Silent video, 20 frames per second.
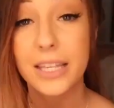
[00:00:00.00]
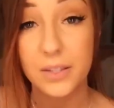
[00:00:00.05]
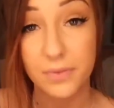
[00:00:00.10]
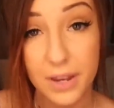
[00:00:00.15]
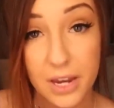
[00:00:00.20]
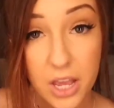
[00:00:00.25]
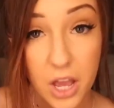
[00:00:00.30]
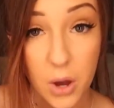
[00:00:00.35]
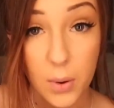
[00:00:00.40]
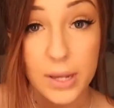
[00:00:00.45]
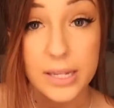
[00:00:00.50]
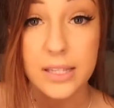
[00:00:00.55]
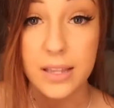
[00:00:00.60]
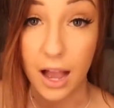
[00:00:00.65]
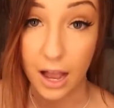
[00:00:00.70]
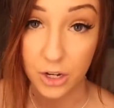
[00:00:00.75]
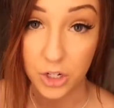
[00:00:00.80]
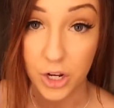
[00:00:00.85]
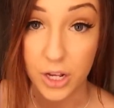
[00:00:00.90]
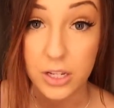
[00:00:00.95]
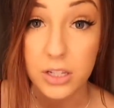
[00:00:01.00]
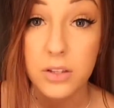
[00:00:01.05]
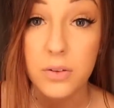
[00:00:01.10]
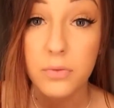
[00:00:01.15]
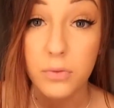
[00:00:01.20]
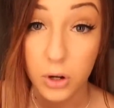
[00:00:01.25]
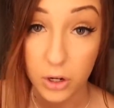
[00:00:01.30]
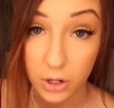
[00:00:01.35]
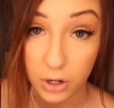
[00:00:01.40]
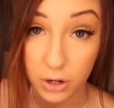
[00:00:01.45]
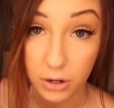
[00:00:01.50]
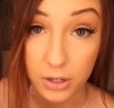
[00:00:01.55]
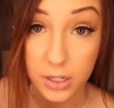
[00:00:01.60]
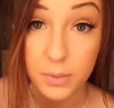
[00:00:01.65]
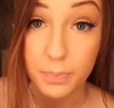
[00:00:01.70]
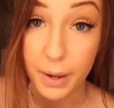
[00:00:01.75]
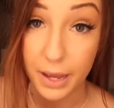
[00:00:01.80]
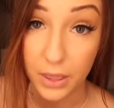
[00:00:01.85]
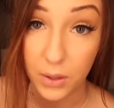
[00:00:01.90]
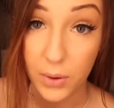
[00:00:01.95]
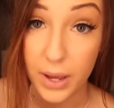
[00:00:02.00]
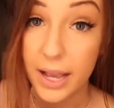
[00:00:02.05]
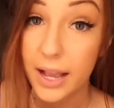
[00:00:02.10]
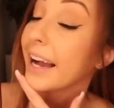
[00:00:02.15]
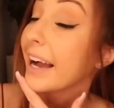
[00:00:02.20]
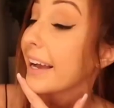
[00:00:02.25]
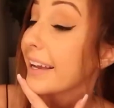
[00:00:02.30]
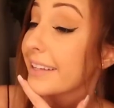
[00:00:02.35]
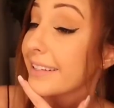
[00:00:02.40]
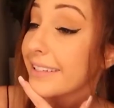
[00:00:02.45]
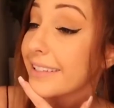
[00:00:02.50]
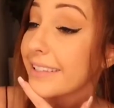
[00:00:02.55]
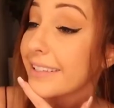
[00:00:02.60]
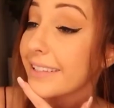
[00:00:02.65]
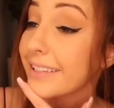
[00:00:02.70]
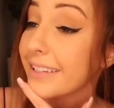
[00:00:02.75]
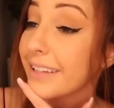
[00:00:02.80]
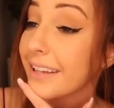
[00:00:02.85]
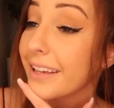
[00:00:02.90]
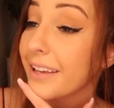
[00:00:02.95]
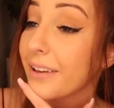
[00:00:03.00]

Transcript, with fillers: This video is not just for girls, by the way, guys.